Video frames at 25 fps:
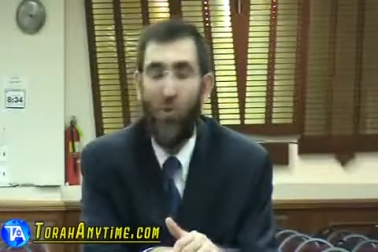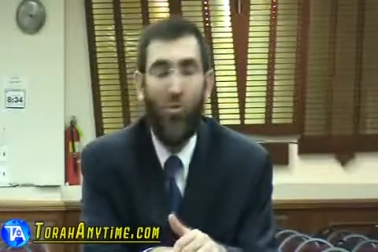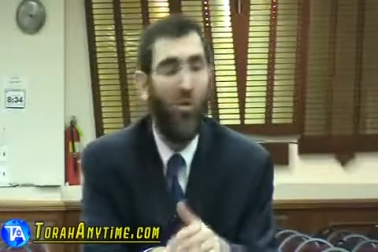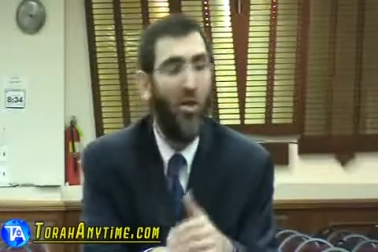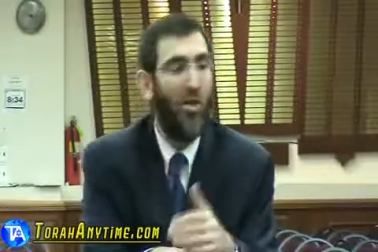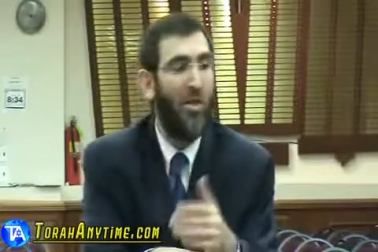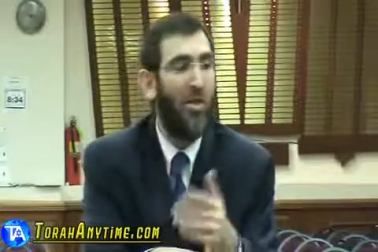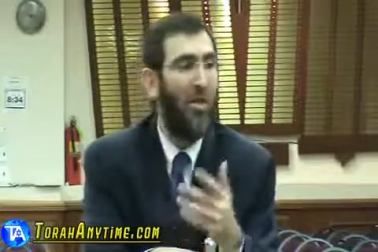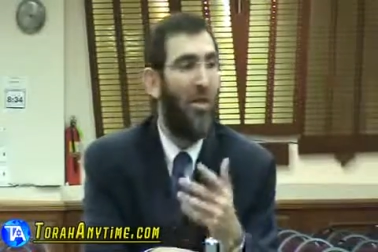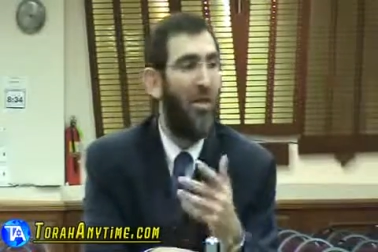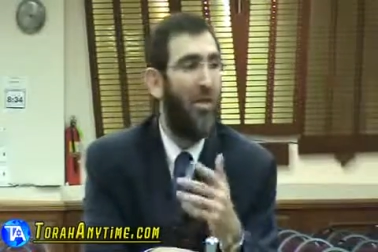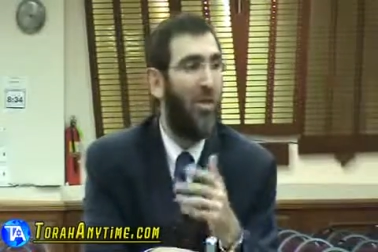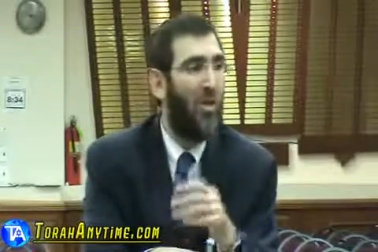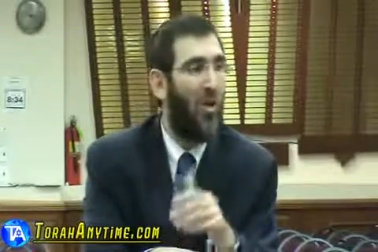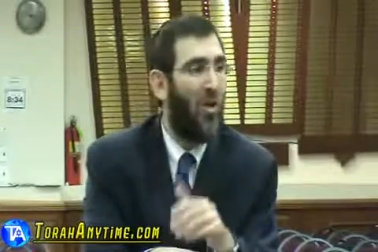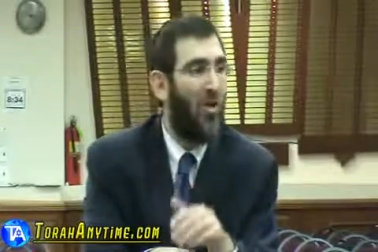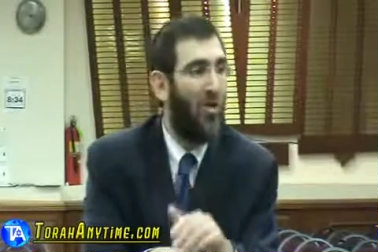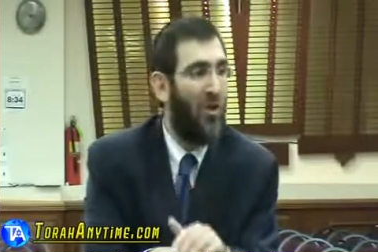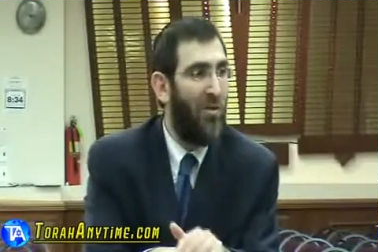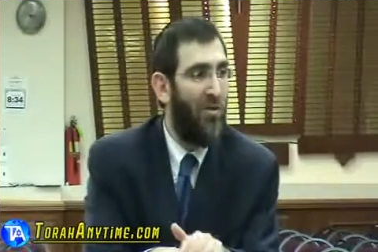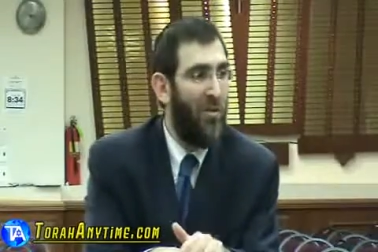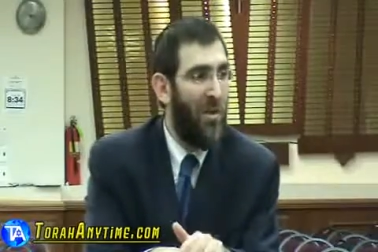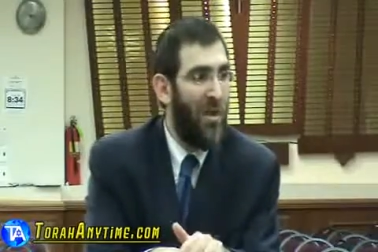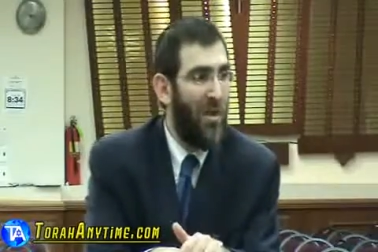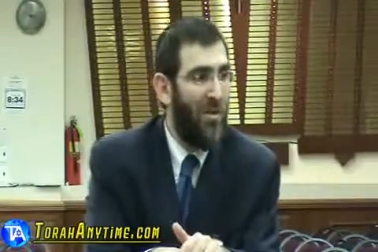You just
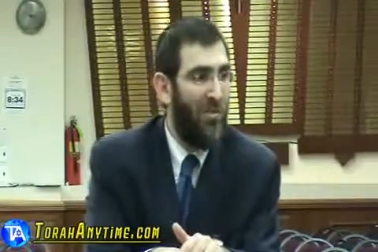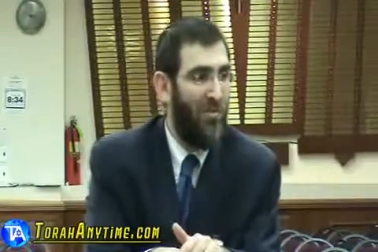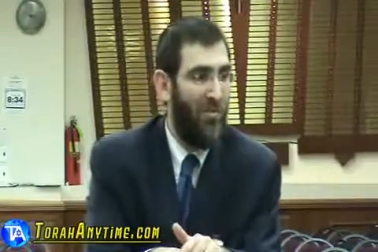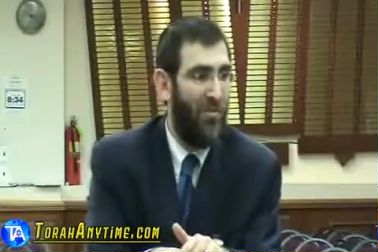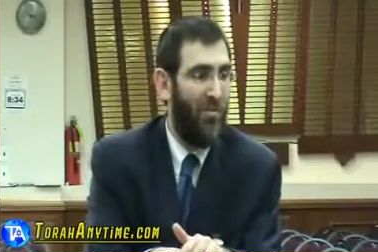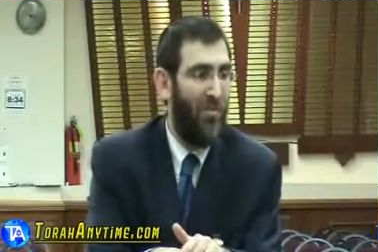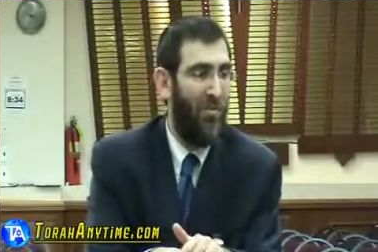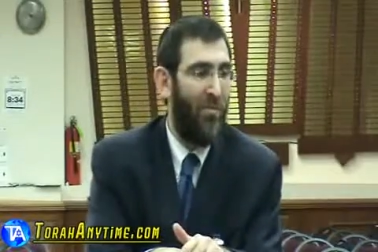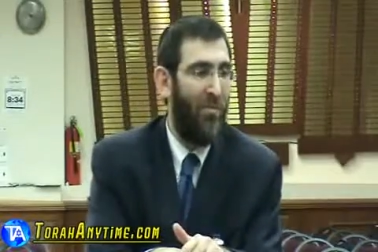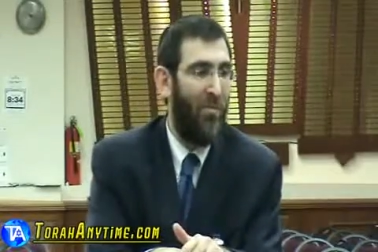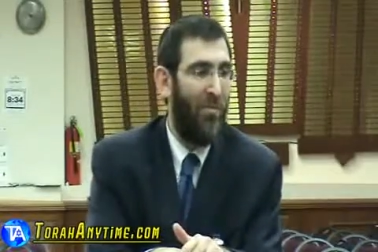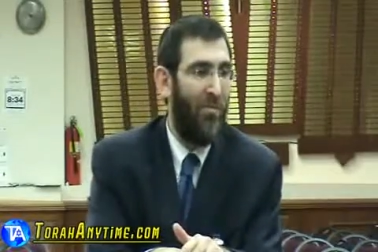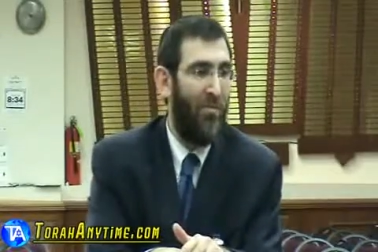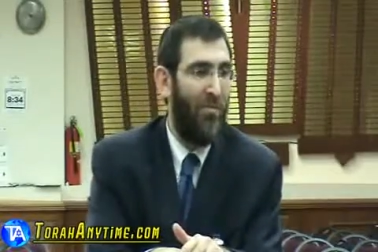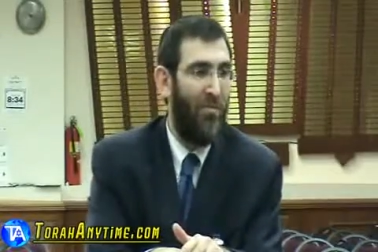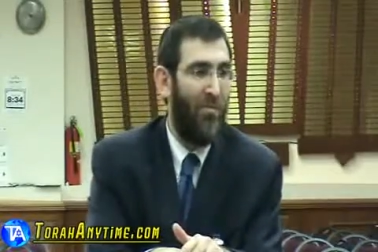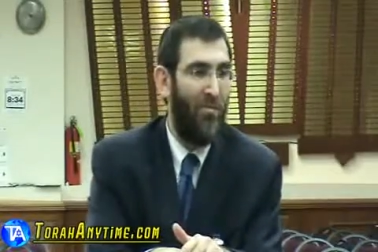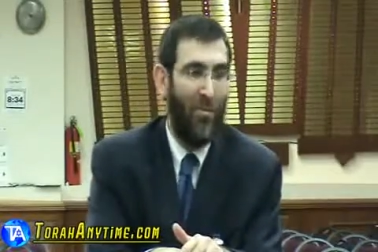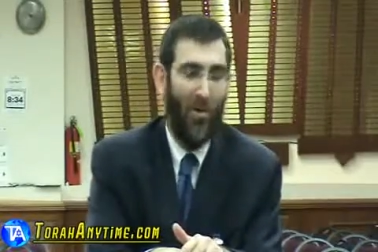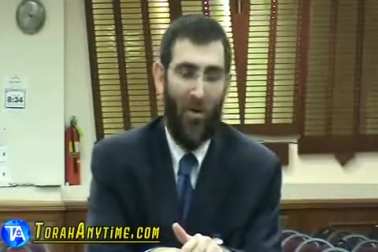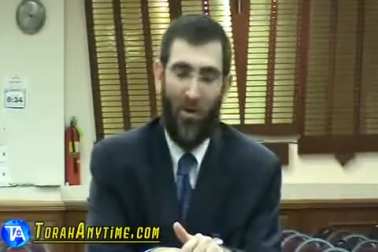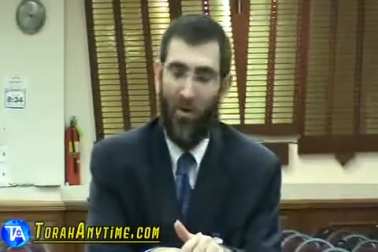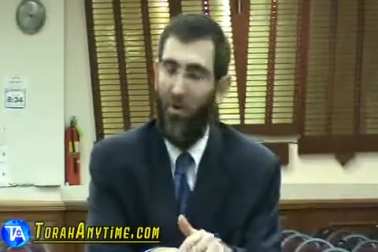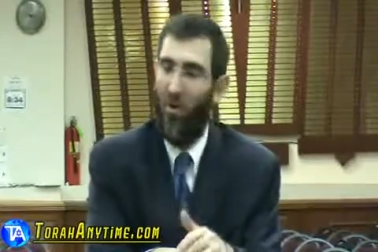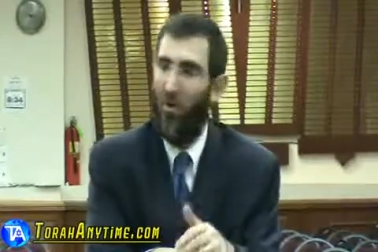insulted me, or
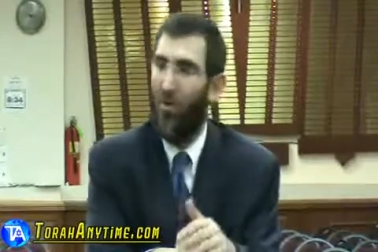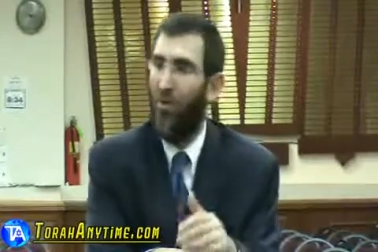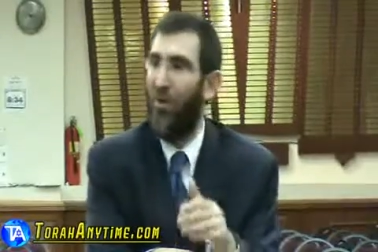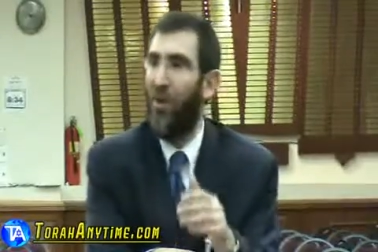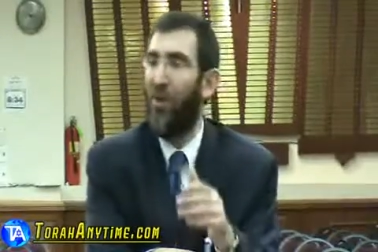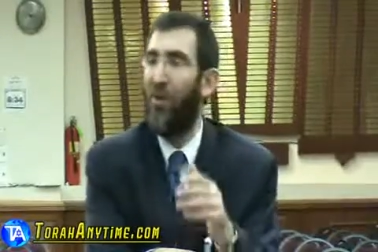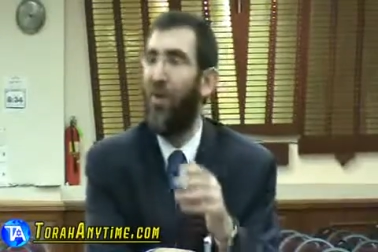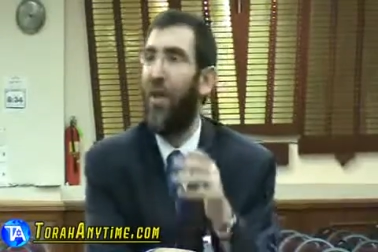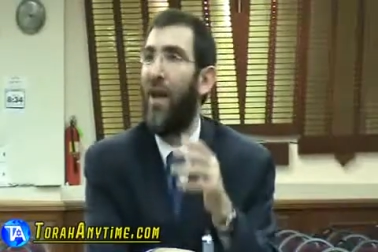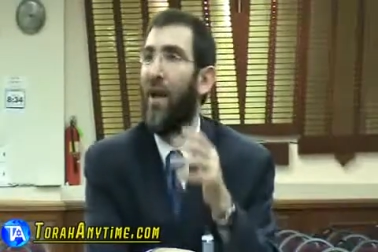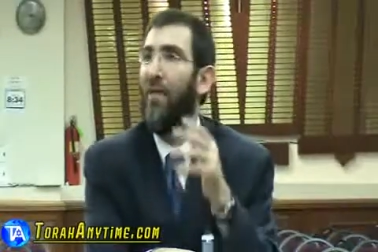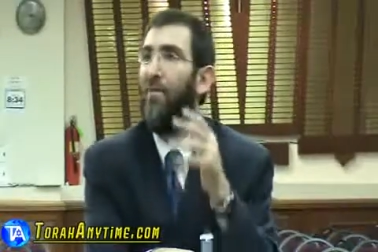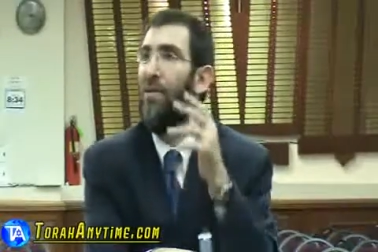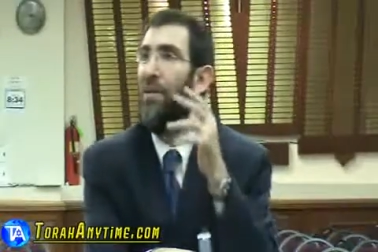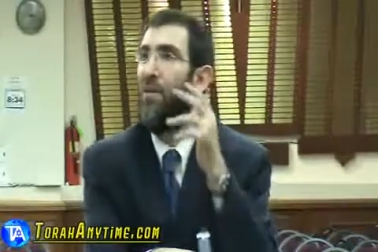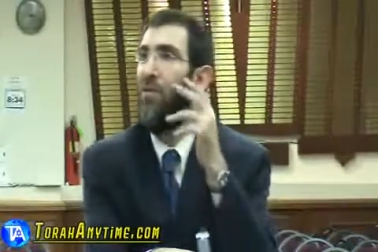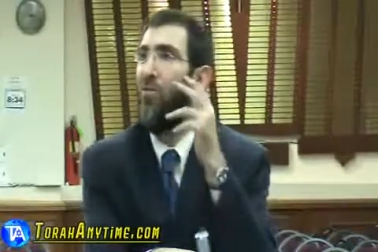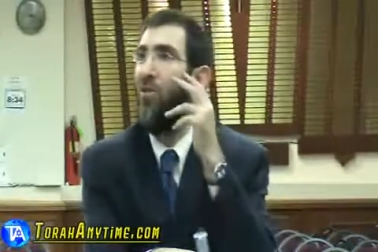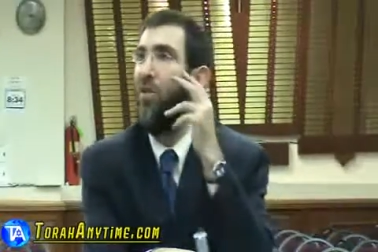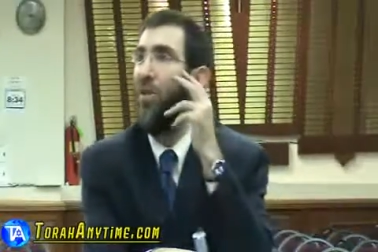oh, you don't think that I'm.